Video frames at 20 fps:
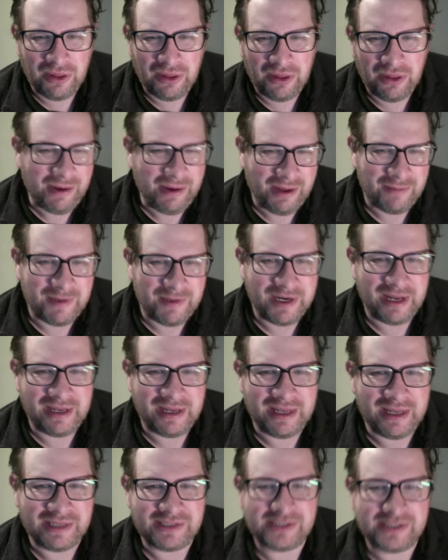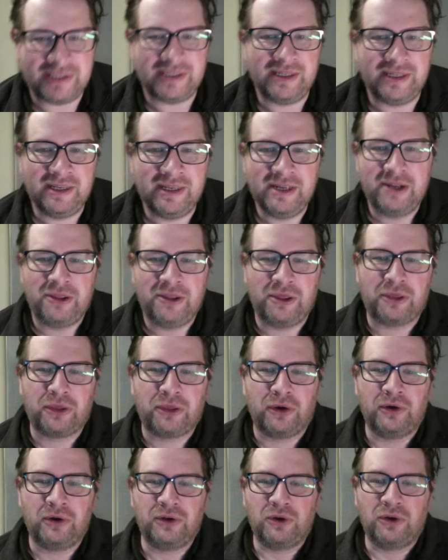I mean, I guess the
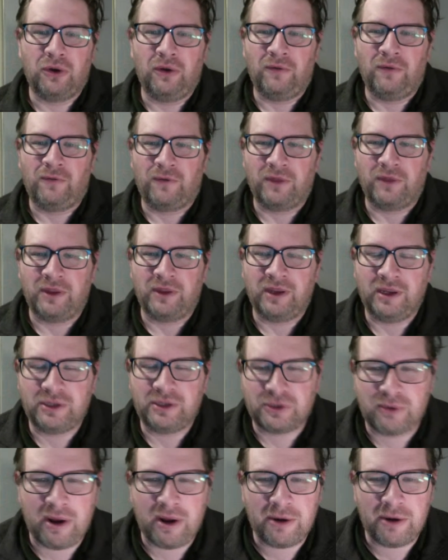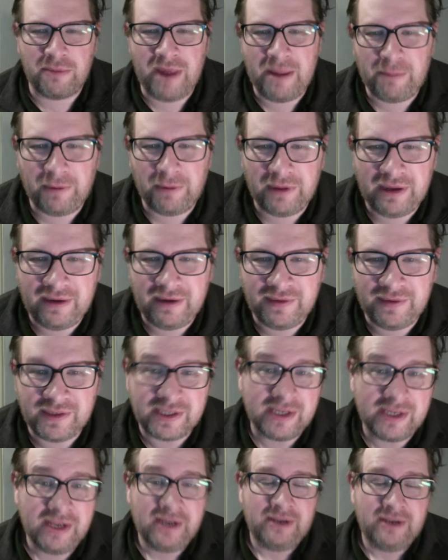third goal for the Toronto Maple Leafs,